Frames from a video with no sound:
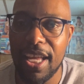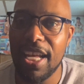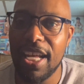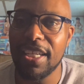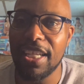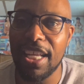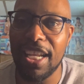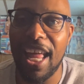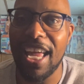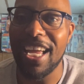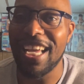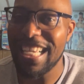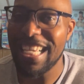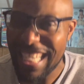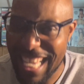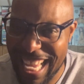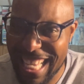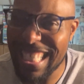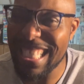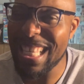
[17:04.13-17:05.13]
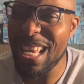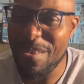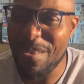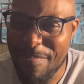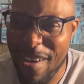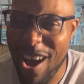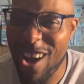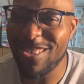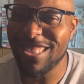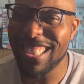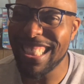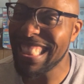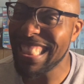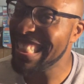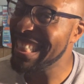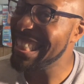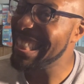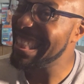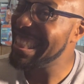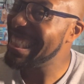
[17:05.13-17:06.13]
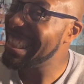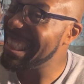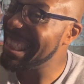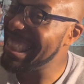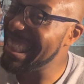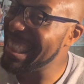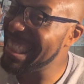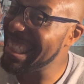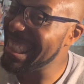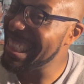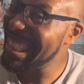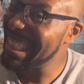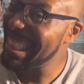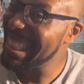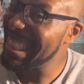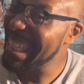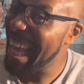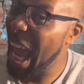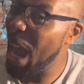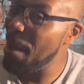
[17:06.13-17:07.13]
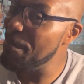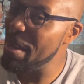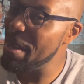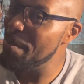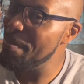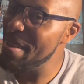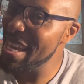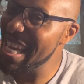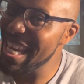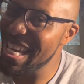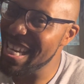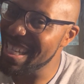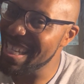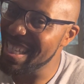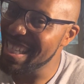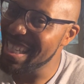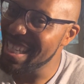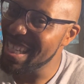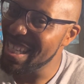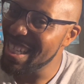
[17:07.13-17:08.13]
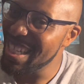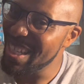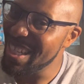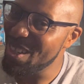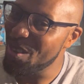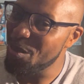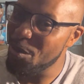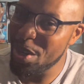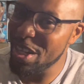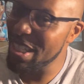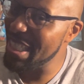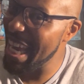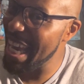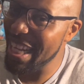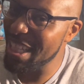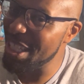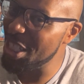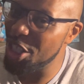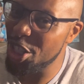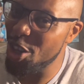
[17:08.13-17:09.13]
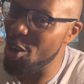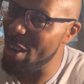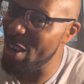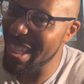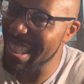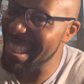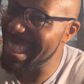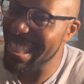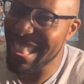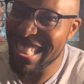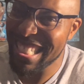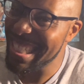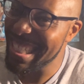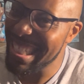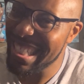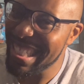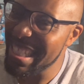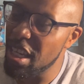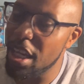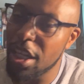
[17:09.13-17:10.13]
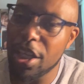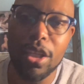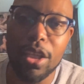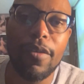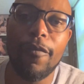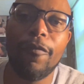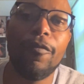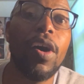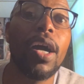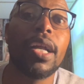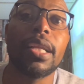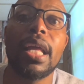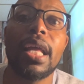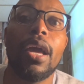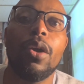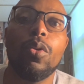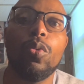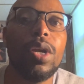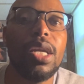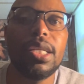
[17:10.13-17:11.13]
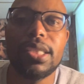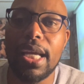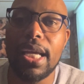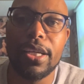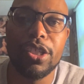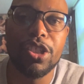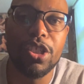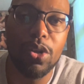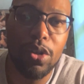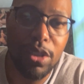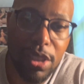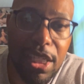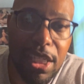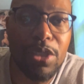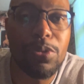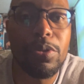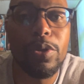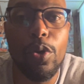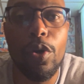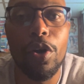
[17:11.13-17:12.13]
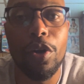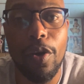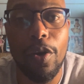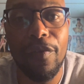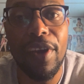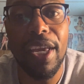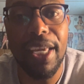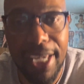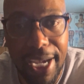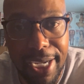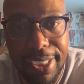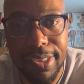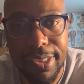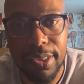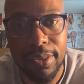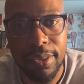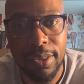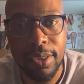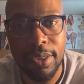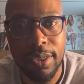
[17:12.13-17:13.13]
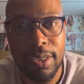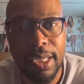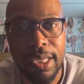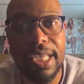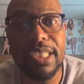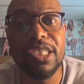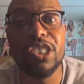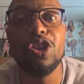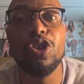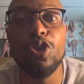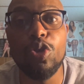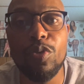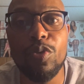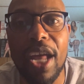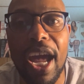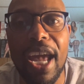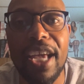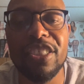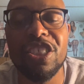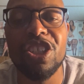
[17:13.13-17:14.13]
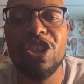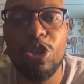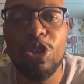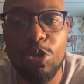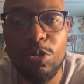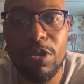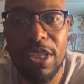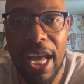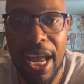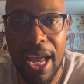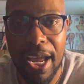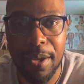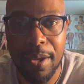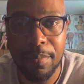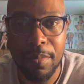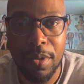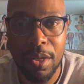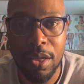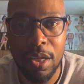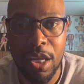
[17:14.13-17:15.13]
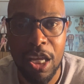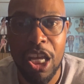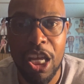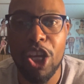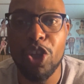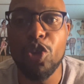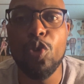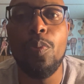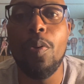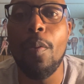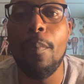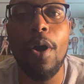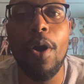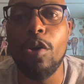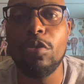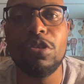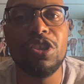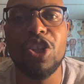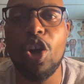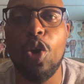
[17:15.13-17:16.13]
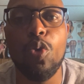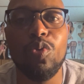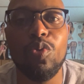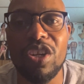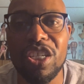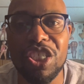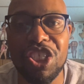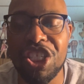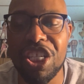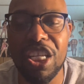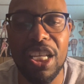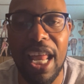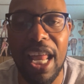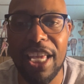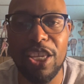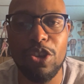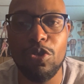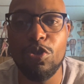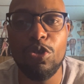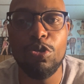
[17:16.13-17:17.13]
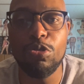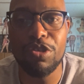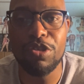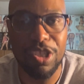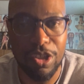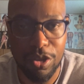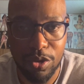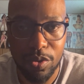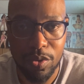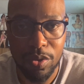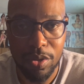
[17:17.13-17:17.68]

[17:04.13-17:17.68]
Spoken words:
They like a yes sir boss. Happy to be here. We'll take the shorts. Fuck that. We ain't taking shorts unless we going on vacation. It's a new day. It's a new time. You promoters don't run shit like you used to.